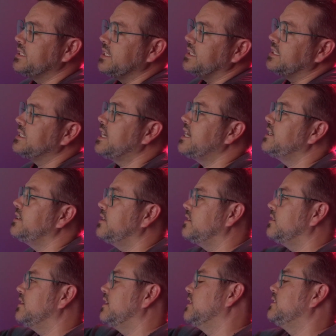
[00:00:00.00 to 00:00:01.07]
On the side
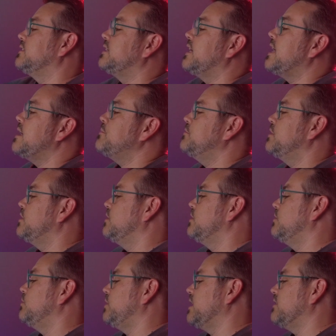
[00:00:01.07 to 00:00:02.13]
here, on the top,
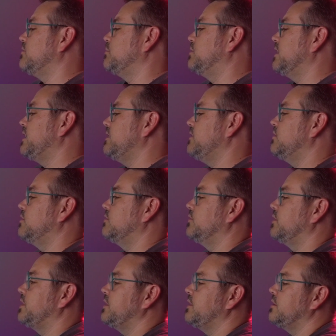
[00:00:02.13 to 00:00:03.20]
we have a plate over
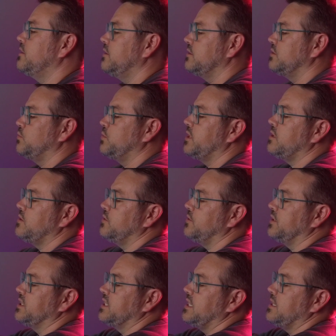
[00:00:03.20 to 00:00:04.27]
here as well with
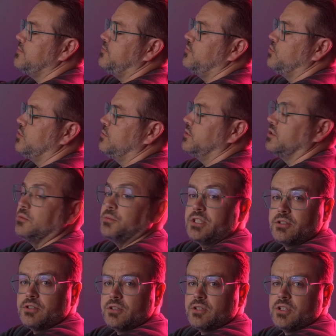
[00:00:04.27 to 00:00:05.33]
the same
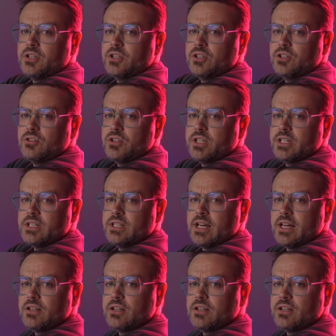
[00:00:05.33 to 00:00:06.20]
4mm grid.